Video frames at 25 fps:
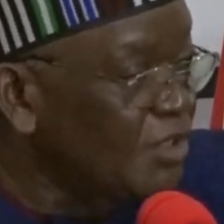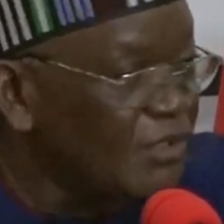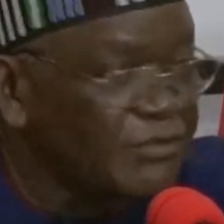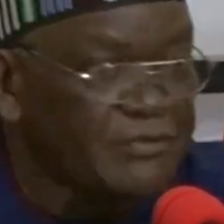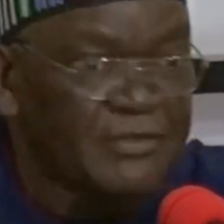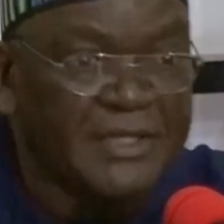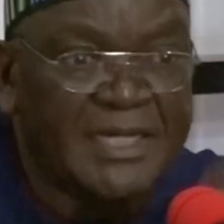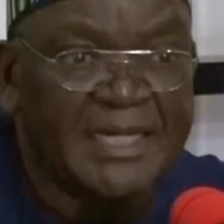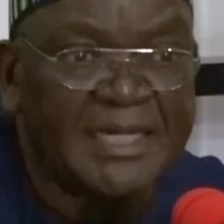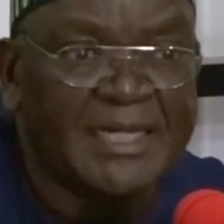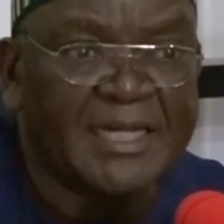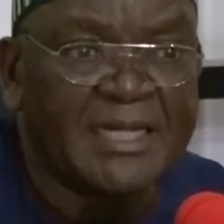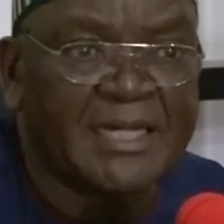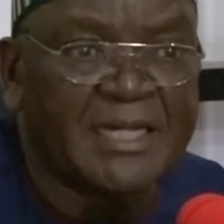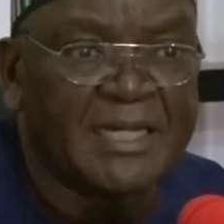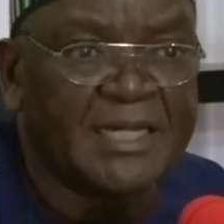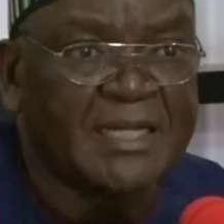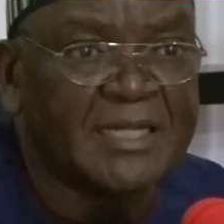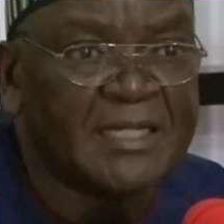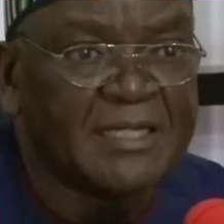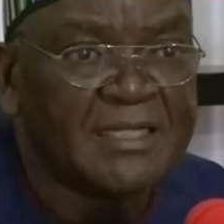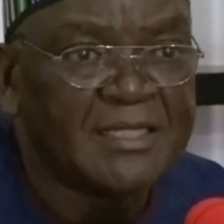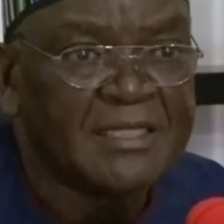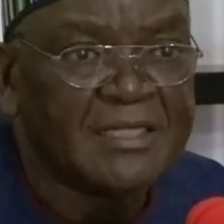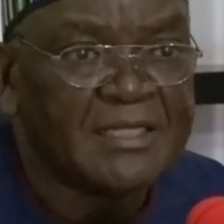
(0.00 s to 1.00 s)
of uh,
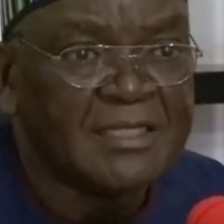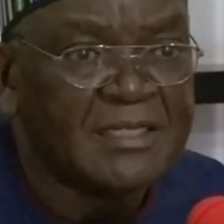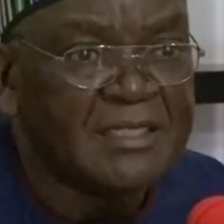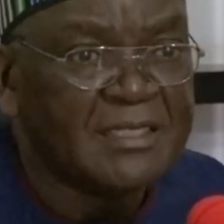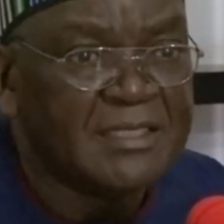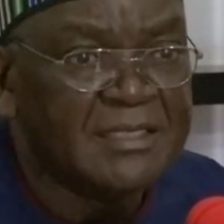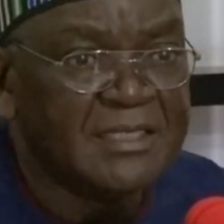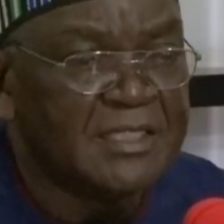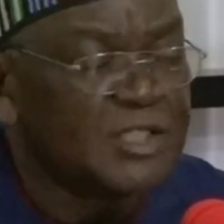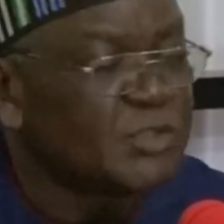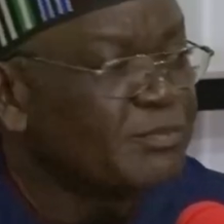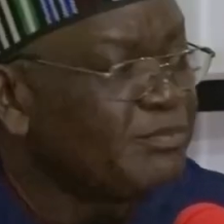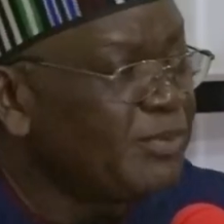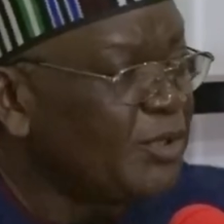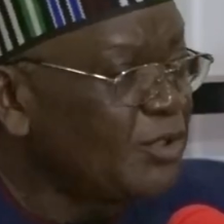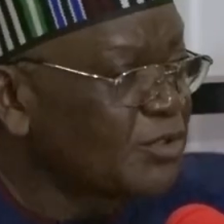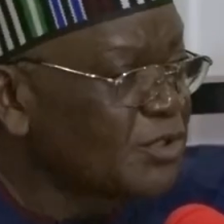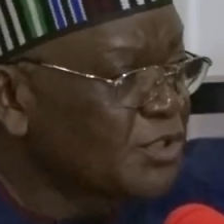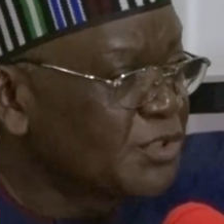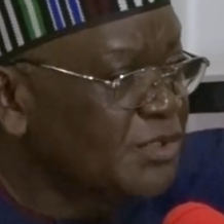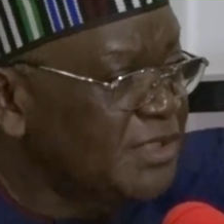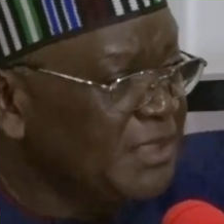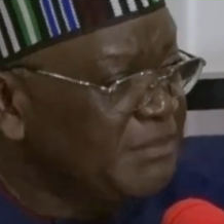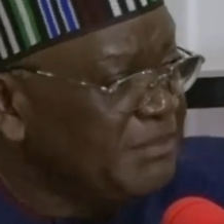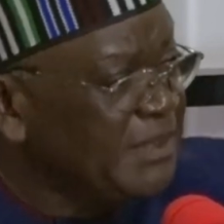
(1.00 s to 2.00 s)
his
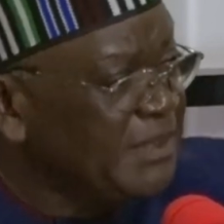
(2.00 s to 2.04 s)
boss, the